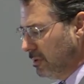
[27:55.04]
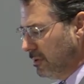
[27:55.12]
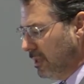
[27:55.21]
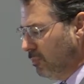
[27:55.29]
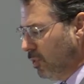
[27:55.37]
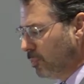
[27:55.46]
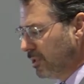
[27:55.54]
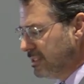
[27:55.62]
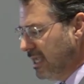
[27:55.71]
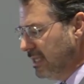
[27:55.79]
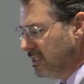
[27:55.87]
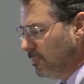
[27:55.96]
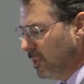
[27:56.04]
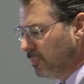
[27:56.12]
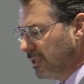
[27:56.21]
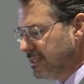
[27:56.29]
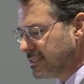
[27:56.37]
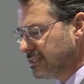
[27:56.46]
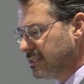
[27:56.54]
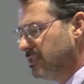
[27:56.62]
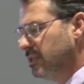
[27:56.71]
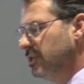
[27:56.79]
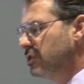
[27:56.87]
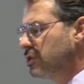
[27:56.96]
They will pretend to be places to
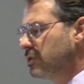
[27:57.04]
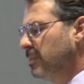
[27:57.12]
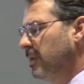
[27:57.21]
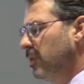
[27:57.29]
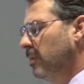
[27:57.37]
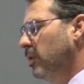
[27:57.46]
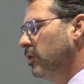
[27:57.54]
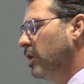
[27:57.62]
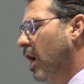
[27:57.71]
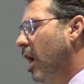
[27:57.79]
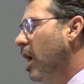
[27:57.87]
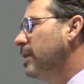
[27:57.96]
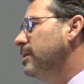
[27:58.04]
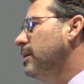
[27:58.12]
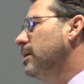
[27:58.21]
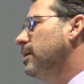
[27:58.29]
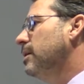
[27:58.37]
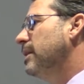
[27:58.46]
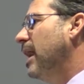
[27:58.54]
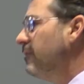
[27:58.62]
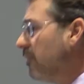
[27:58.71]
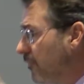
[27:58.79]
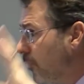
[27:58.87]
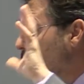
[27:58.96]
teach people about God, they have
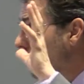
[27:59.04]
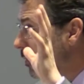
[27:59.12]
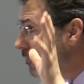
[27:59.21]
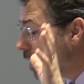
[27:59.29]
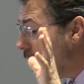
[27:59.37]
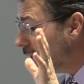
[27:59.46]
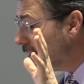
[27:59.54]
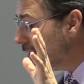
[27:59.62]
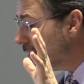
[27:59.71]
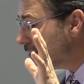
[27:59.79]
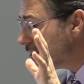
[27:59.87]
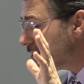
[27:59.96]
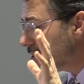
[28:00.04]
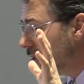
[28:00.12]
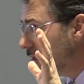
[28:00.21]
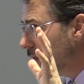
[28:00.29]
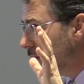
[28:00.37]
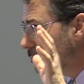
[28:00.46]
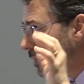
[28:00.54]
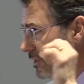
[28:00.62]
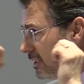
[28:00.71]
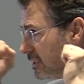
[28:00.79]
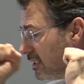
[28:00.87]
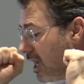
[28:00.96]
a form of godliness, but
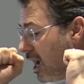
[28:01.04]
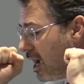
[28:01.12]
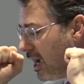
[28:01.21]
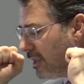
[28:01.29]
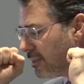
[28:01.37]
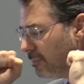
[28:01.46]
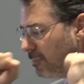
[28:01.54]
they deny the